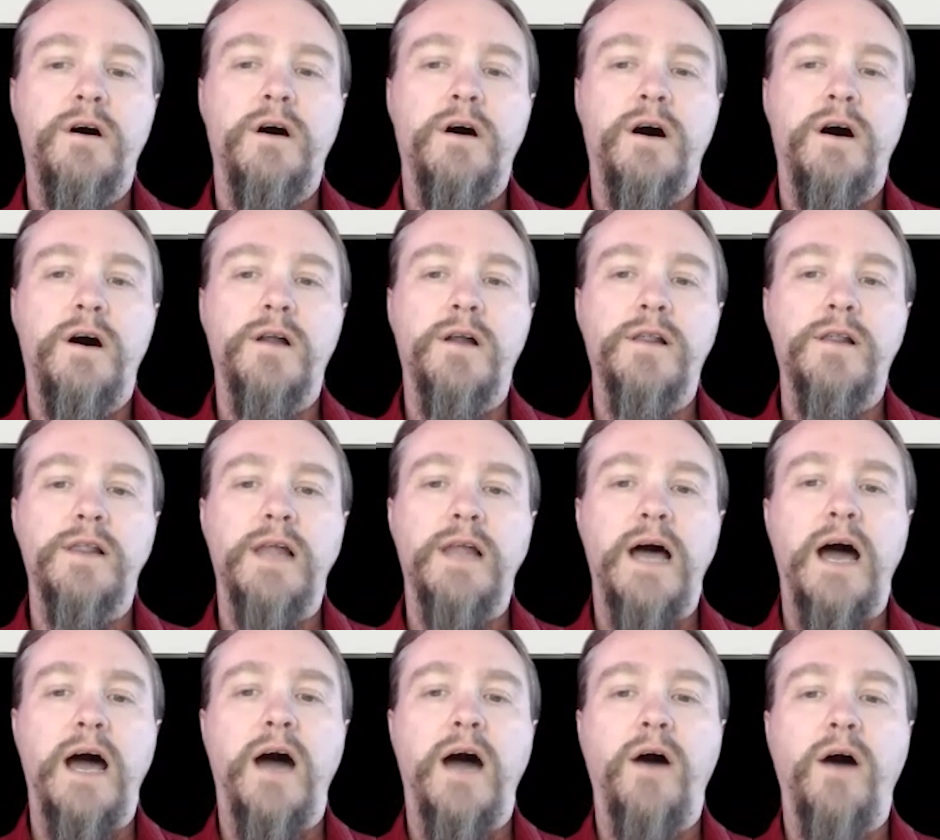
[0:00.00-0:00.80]

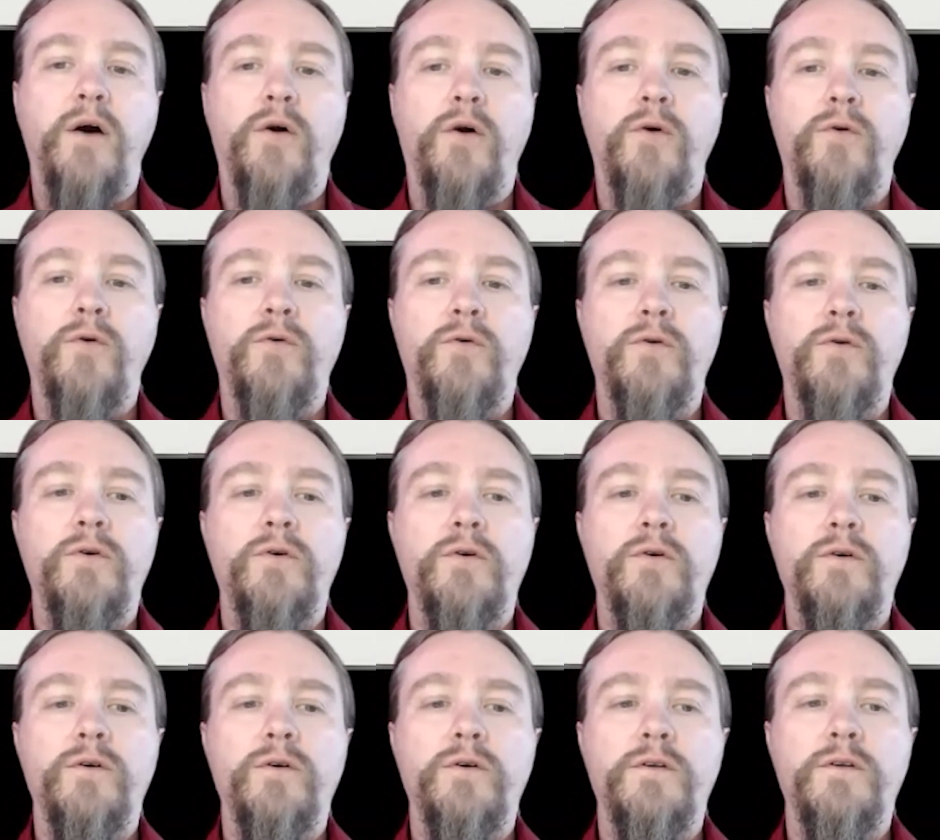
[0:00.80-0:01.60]
allow
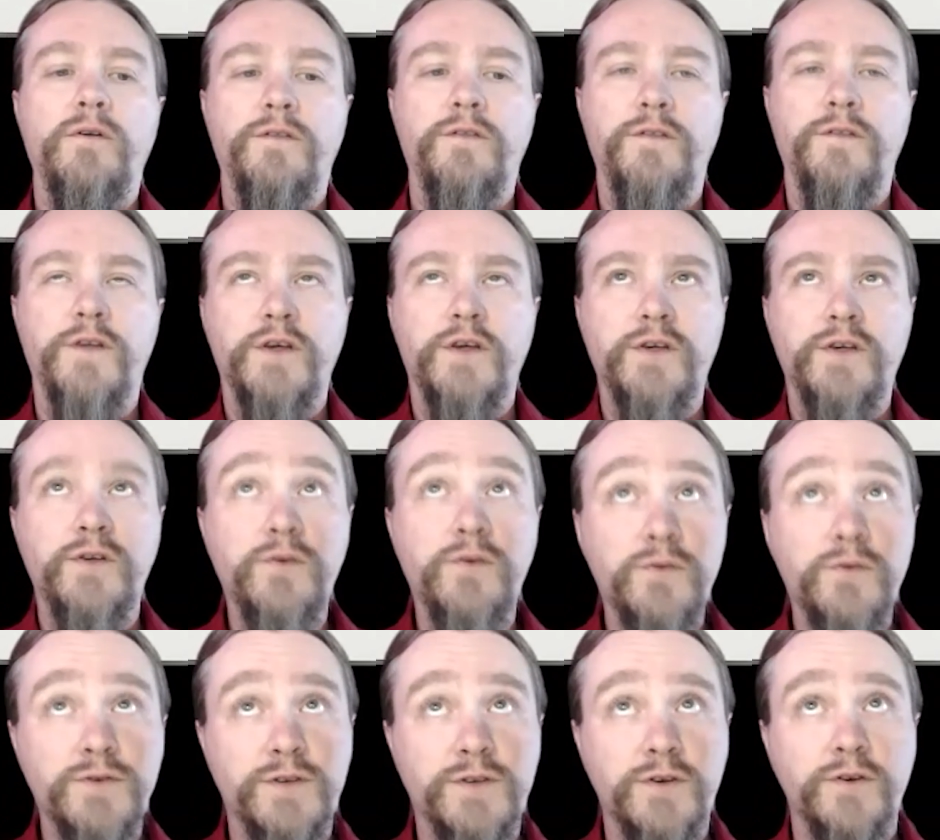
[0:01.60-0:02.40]
the
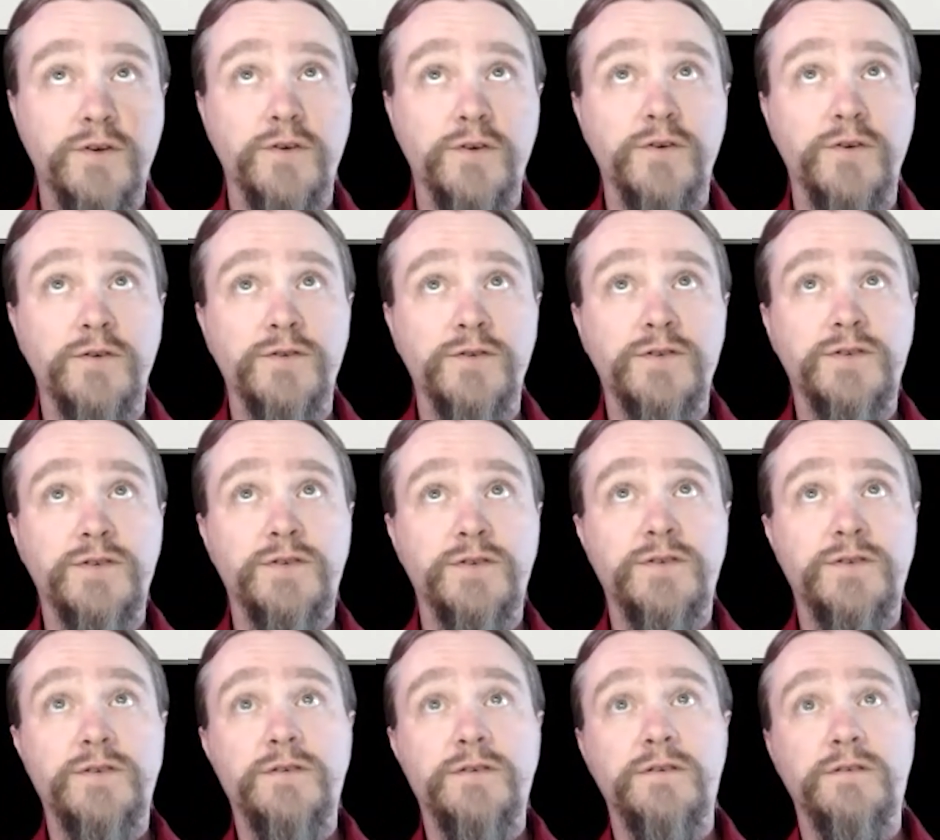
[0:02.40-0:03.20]

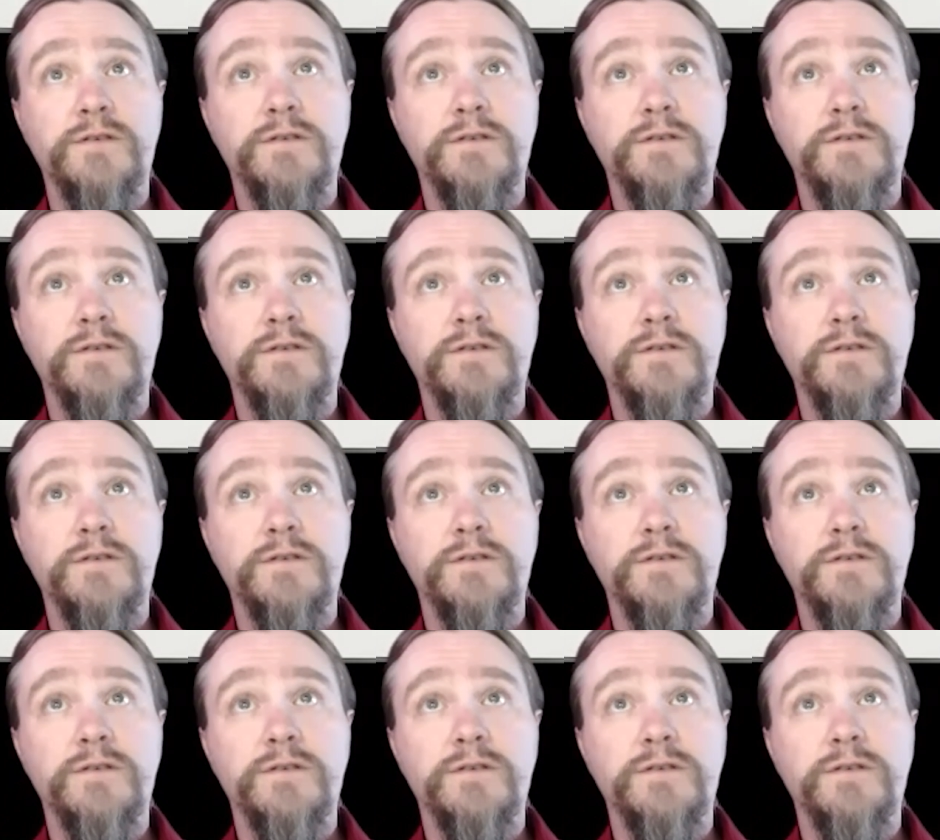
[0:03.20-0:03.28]
users